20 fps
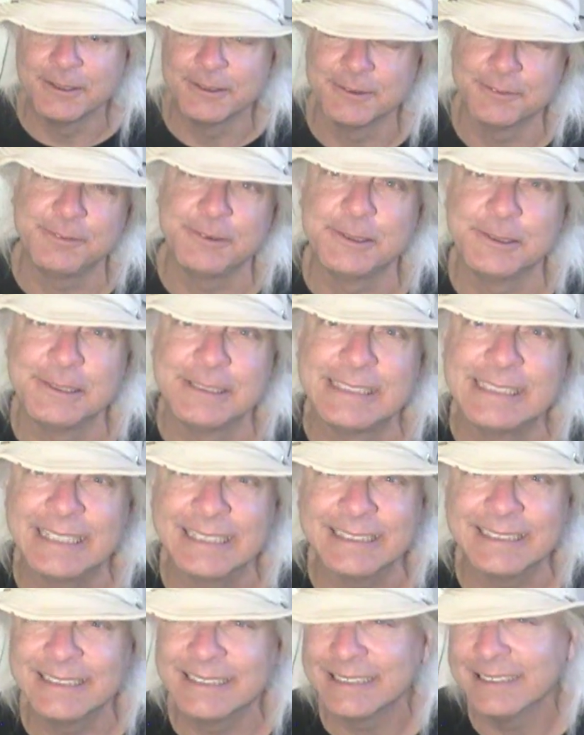if you're
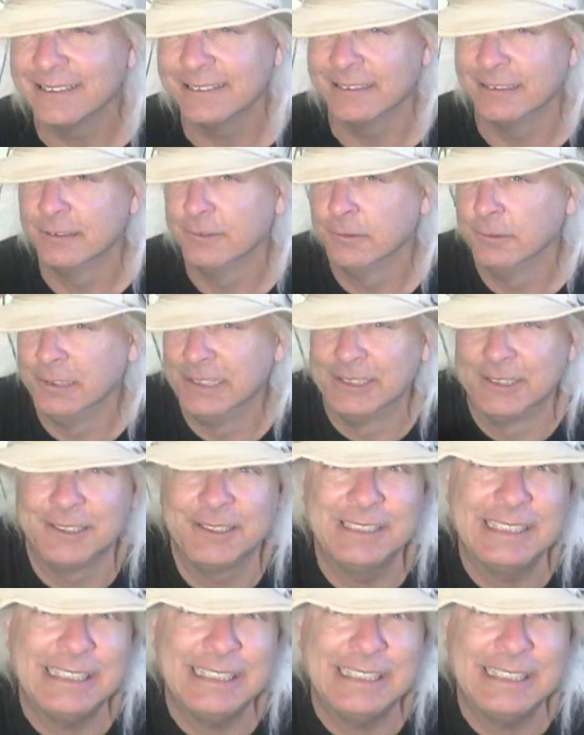intelligent, you're